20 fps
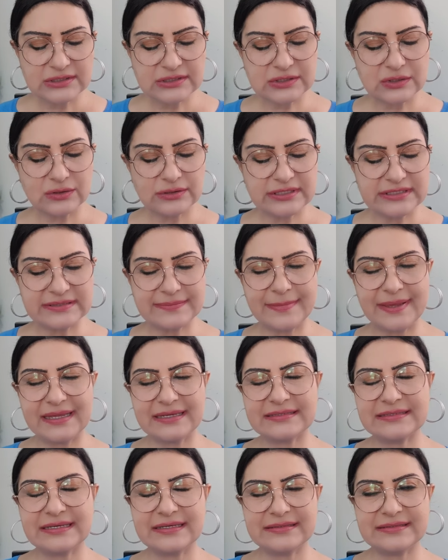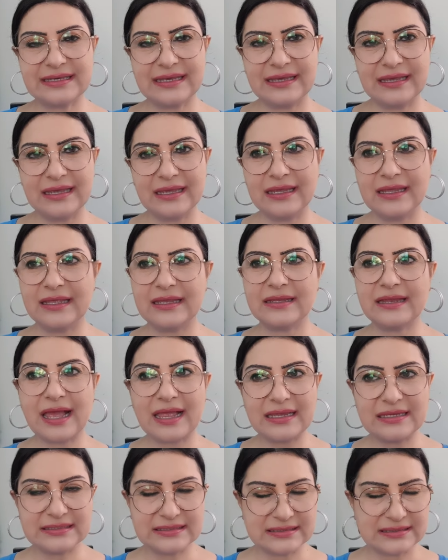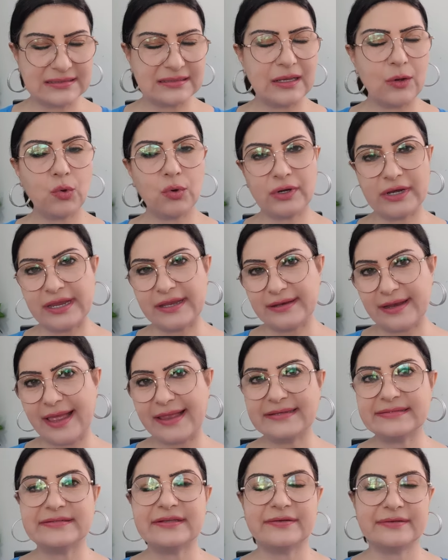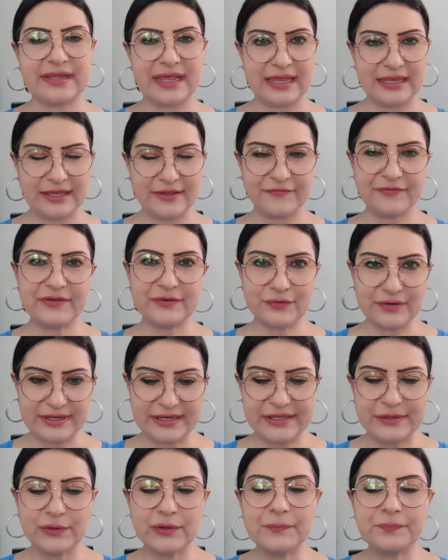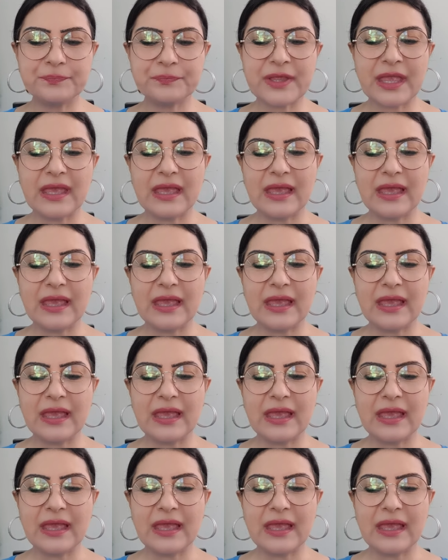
so this makes it a nice or a nicer day if you're Leo,